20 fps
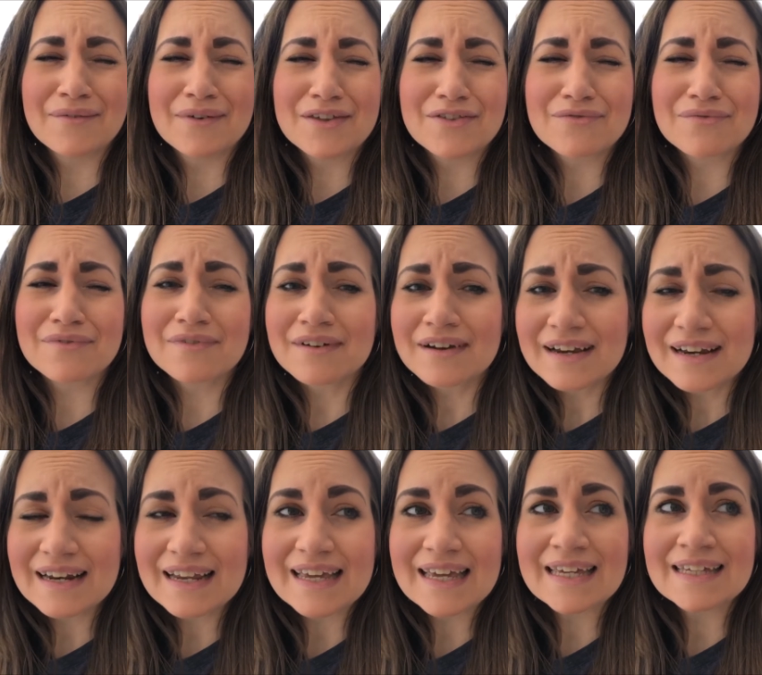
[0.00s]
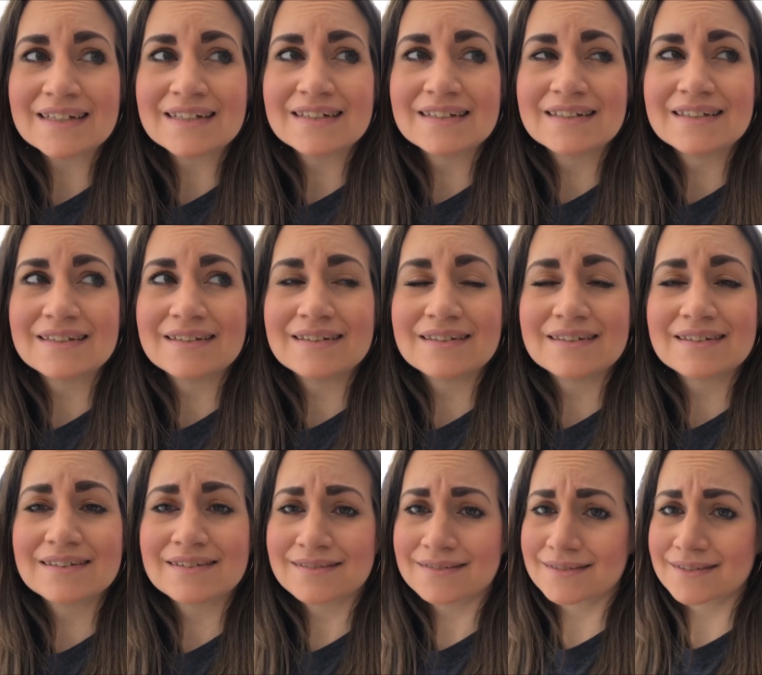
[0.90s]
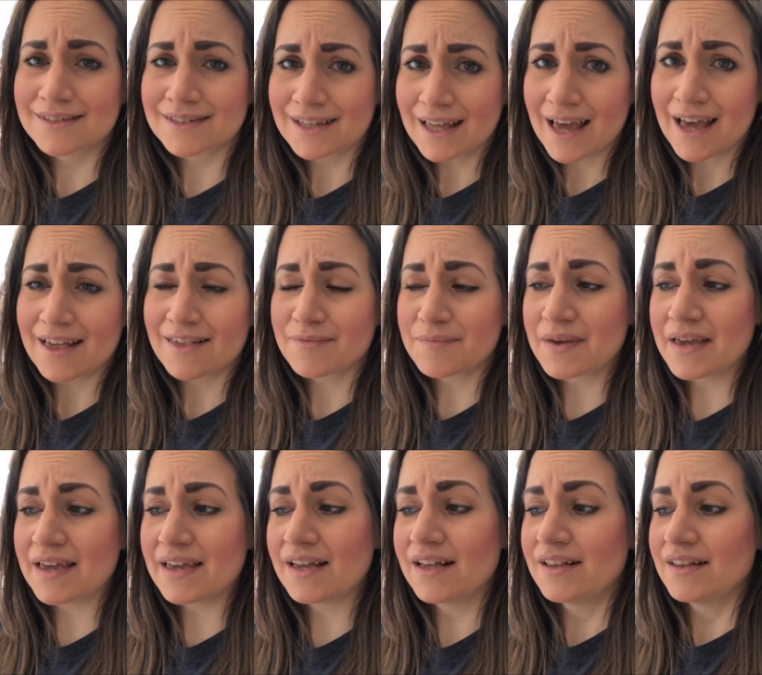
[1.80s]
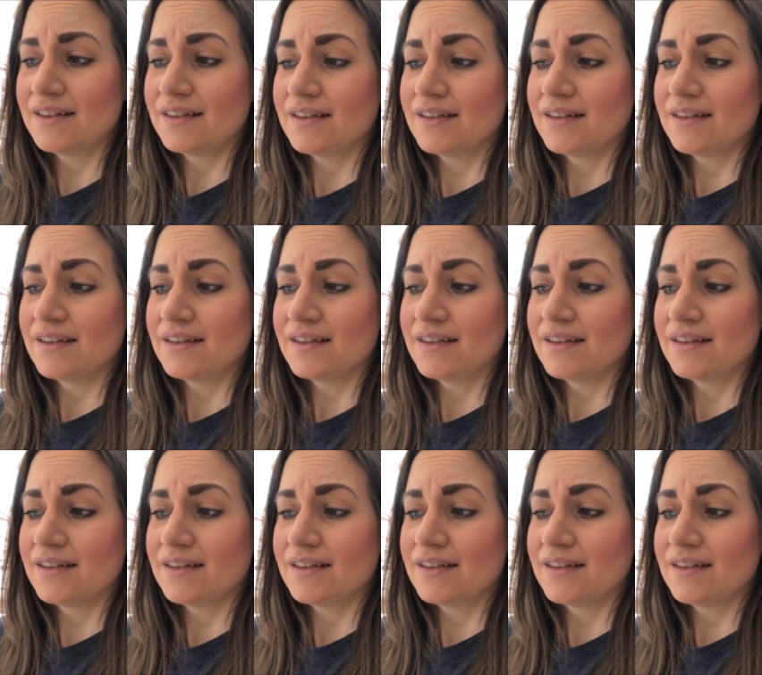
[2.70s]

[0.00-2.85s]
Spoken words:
which really scares me